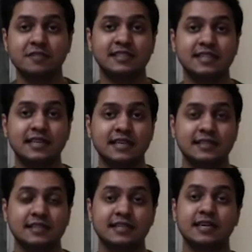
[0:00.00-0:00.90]
the
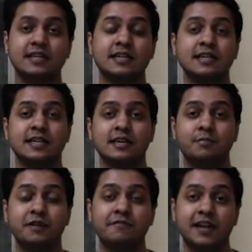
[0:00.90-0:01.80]
stillness that
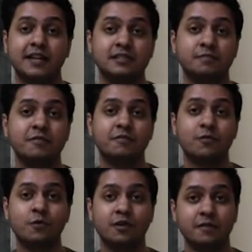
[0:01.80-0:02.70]
prevails
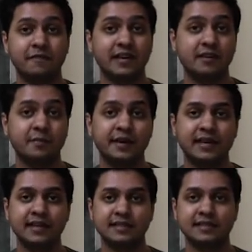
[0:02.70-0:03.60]
before winter
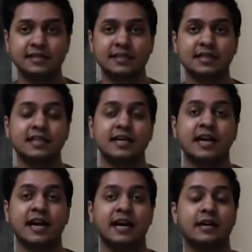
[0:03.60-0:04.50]
begins.
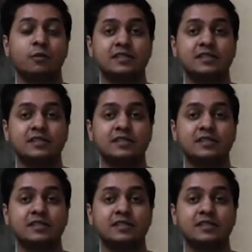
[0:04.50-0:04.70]
And I